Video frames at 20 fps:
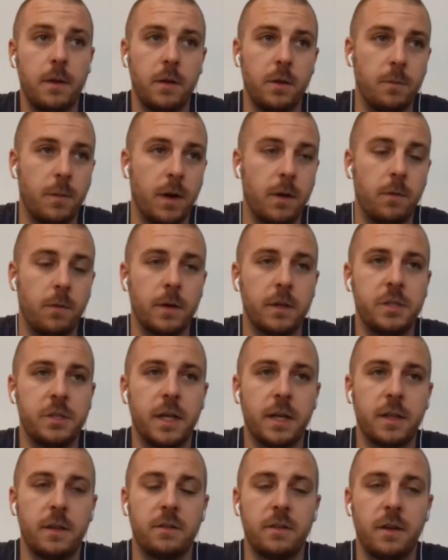you might want to
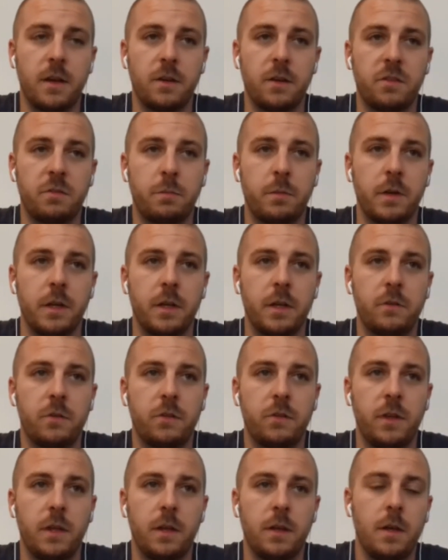check this out. It's pretty
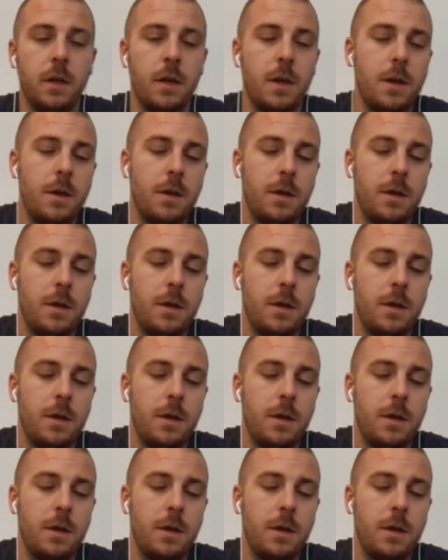interesting.